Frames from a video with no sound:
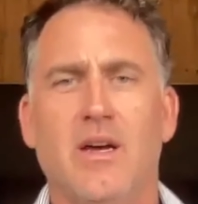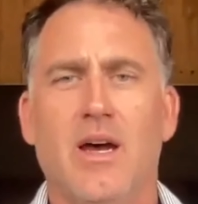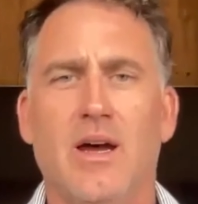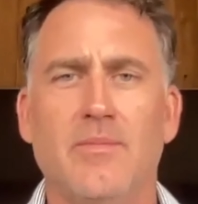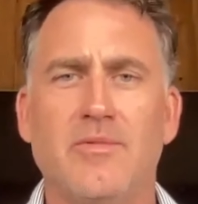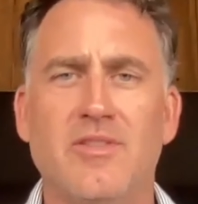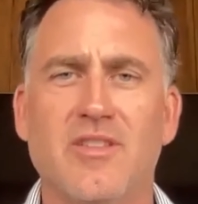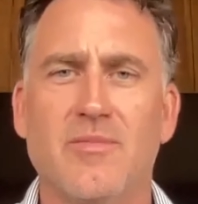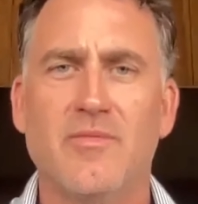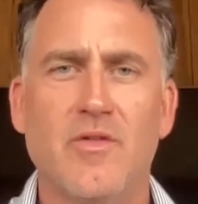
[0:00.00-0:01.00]
um, to
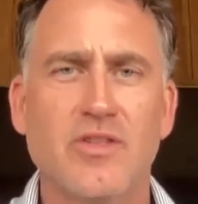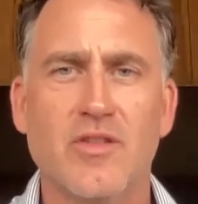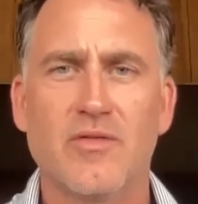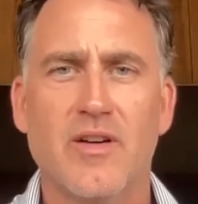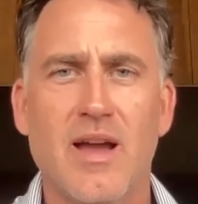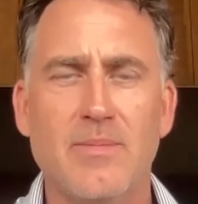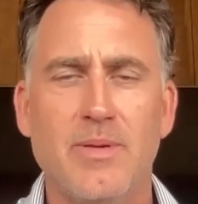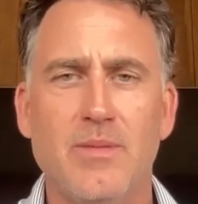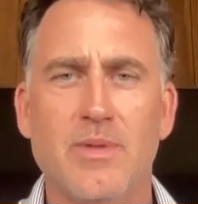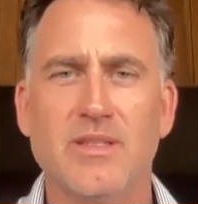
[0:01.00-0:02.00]
some voice over
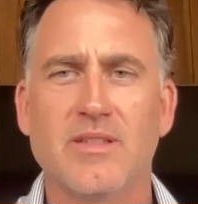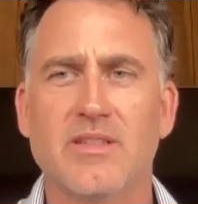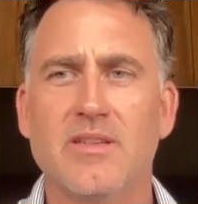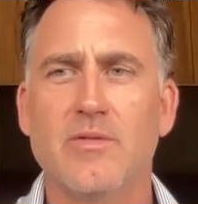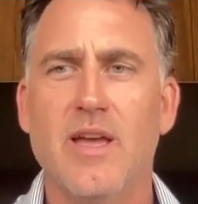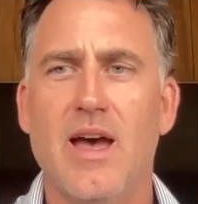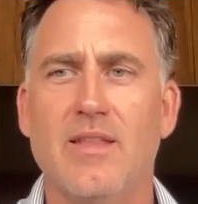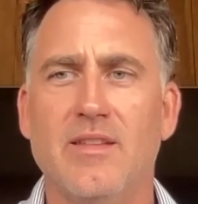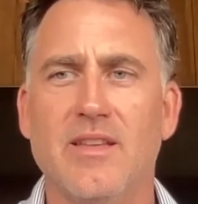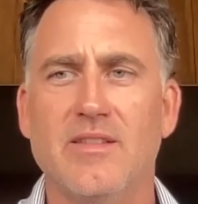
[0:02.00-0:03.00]
IP business that we
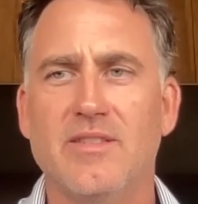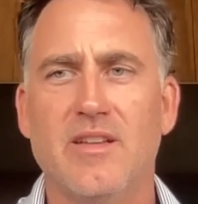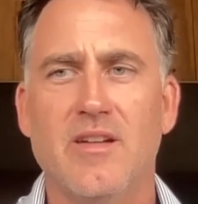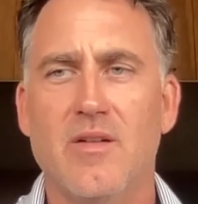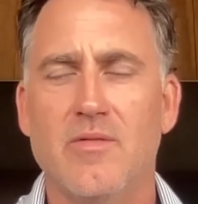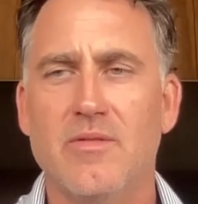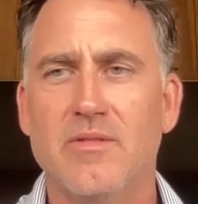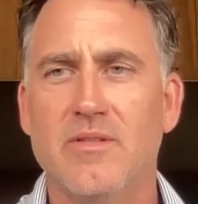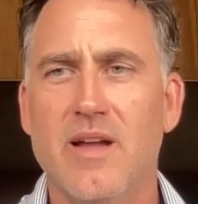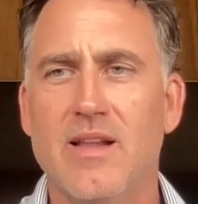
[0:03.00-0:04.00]
had that they'd said, "No,
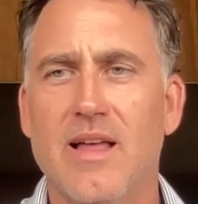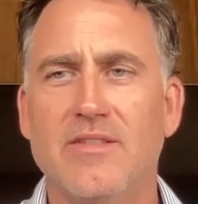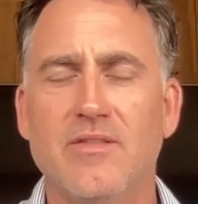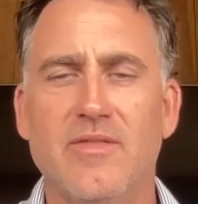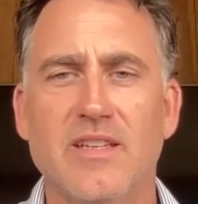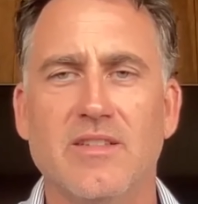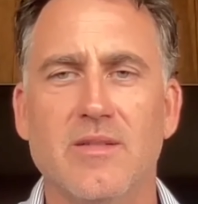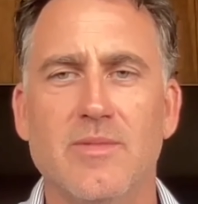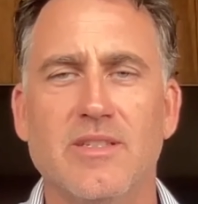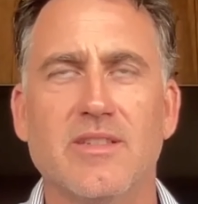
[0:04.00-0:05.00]
you're not allowed to invest in
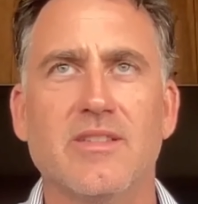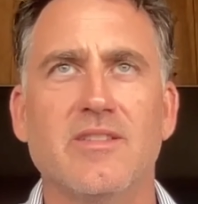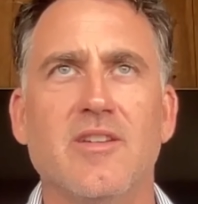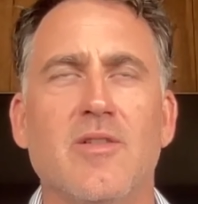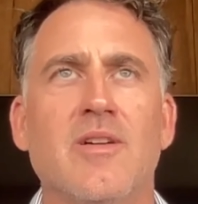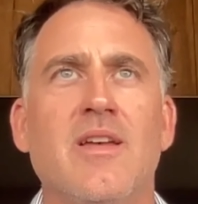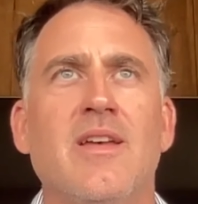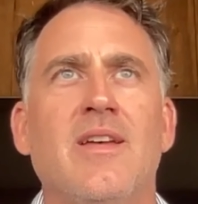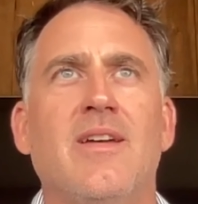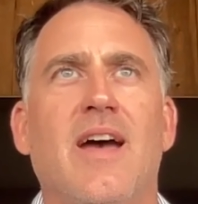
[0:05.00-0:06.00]
the business." And so
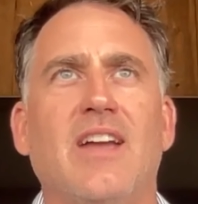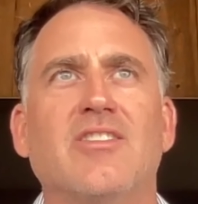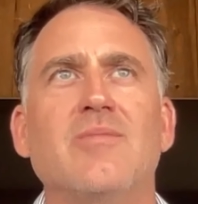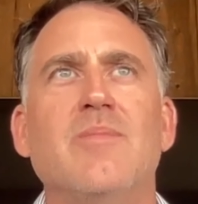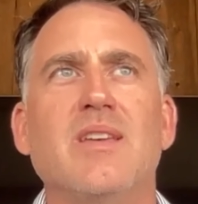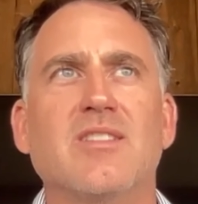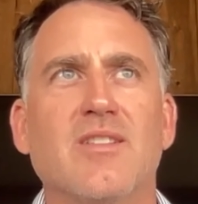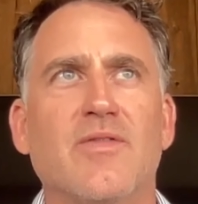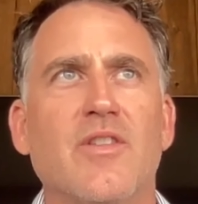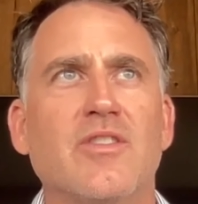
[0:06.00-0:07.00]
I actually missed
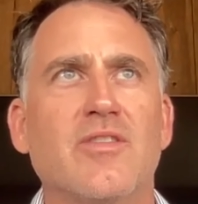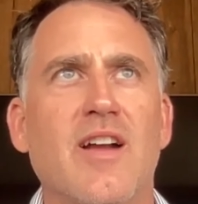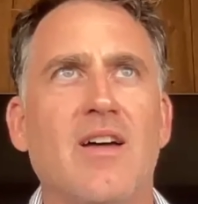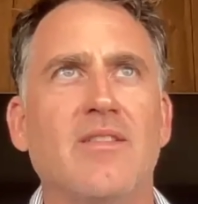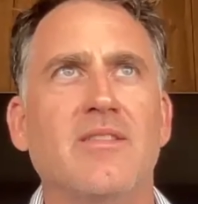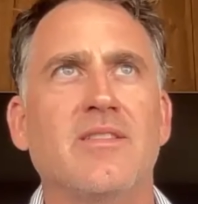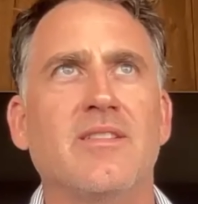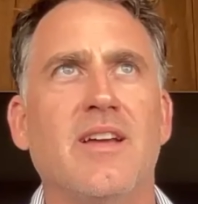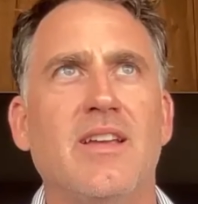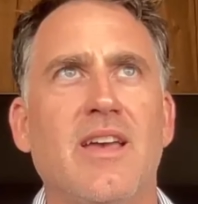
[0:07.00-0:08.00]
the first round
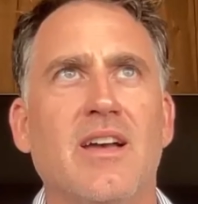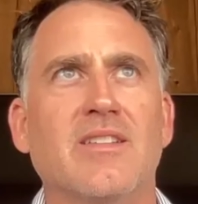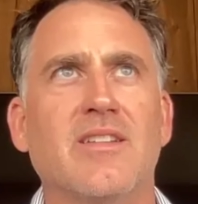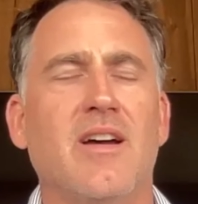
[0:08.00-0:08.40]
at Yext.